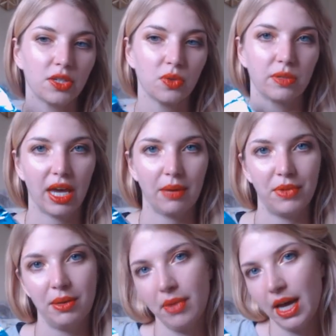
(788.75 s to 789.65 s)
this was my
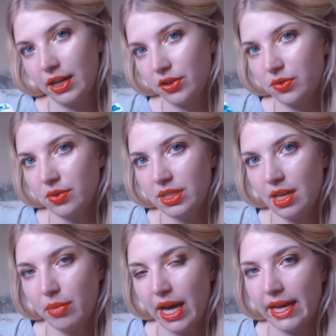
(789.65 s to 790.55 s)
Mint Mongoose
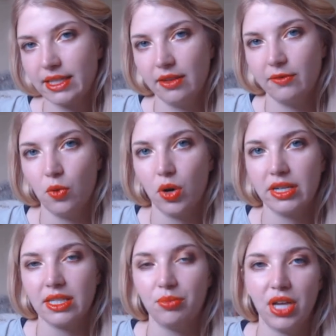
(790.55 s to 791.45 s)
unboxing
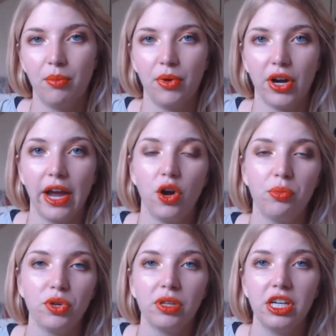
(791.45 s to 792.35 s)
for September. I
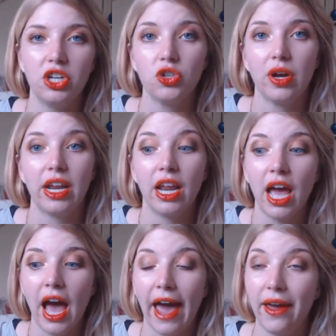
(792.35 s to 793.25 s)
hope you really enjoyed it.
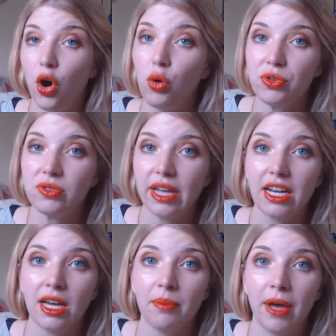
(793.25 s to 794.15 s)
I hope you
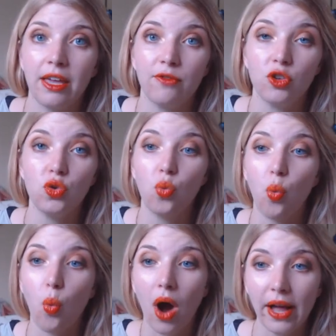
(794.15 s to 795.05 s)
sign up. If
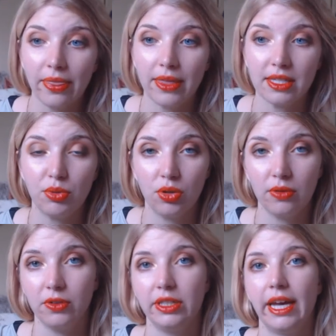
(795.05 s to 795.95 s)
you want this
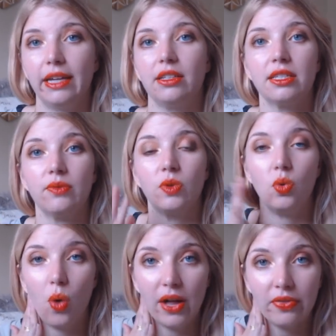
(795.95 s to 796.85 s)
beautiful necklace, if
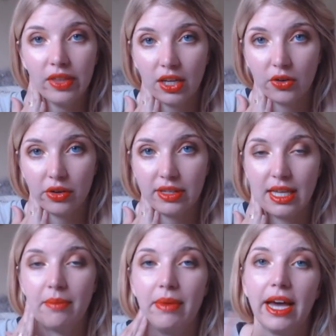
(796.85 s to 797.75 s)
you want the
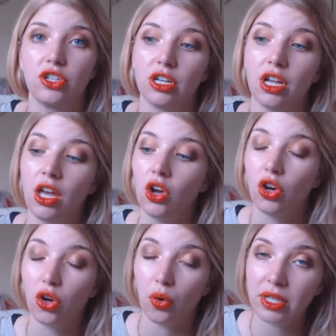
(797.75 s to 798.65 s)
earrings that match it,
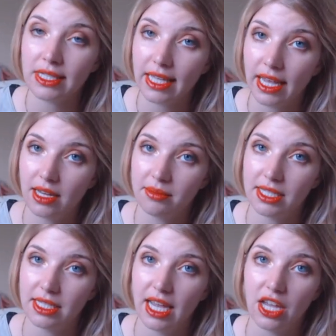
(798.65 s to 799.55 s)
go and sign
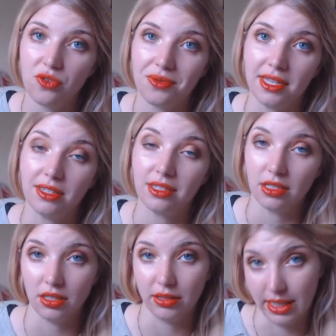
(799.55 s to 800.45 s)
up today. You can
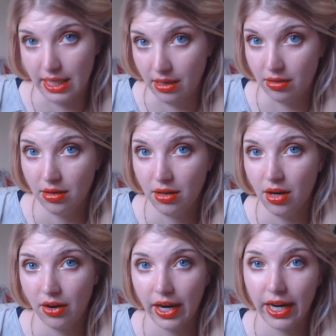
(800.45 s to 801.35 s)
still get it.
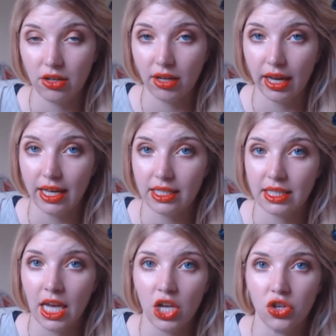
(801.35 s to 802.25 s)
All right, you
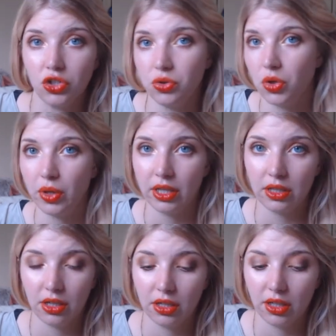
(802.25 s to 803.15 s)
guys, you'll do a
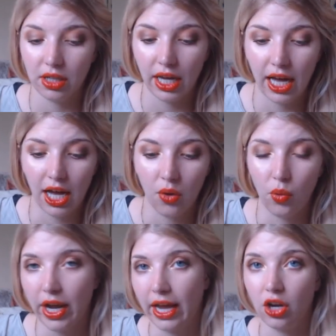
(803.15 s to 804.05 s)
quick little uh,
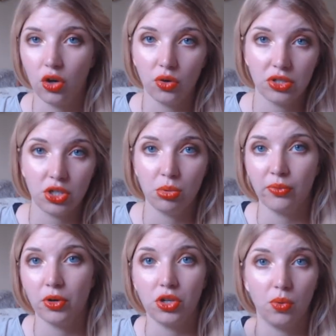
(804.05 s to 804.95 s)
what kind of golds do you
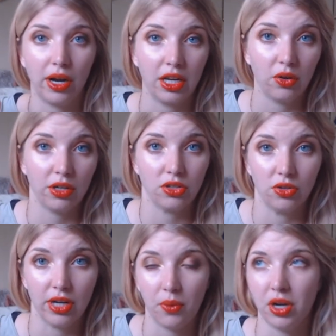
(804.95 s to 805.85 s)
prefer? Do you want earrings?
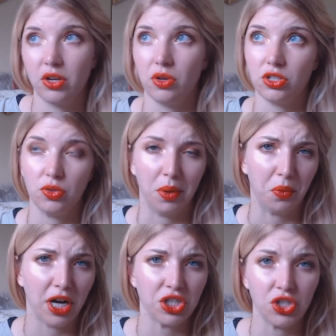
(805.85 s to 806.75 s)
Do you not want earrings? Do you
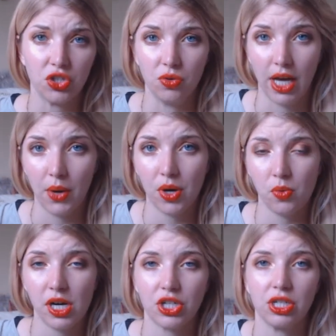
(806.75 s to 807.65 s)
want watches? Do you not
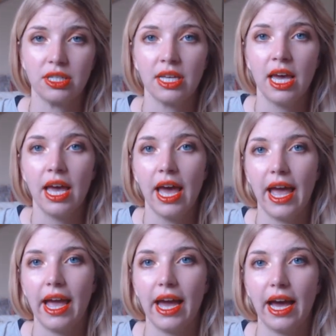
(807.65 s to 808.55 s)
want watches?
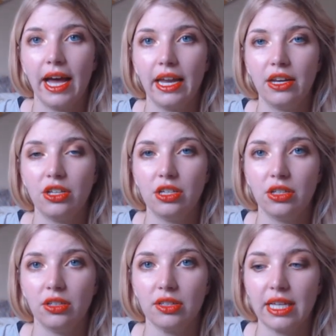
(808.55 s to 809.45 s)
And
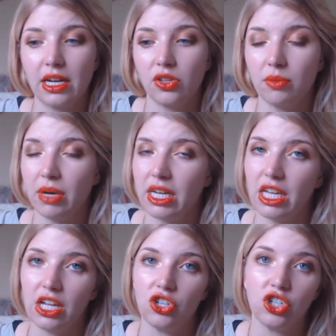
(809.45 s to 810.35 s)
you'll send out the
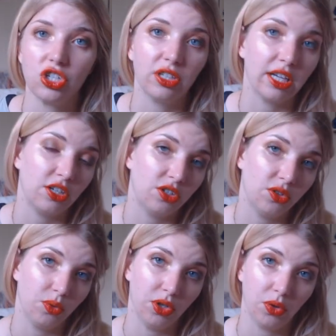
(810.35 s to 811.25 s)
money and she'll get it
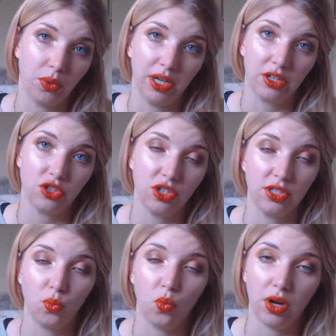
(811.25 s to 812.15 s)
to you real quick.
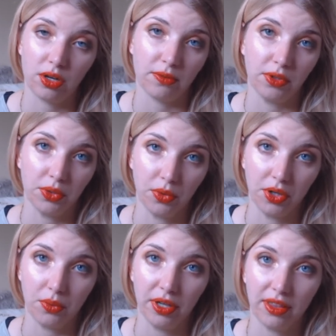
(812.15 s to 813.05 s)
She's wonderful to
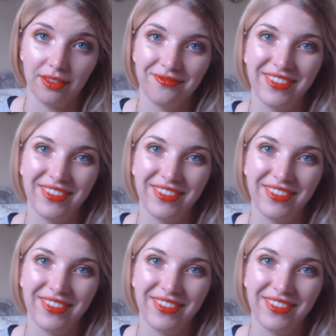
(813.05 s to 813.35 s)
work with.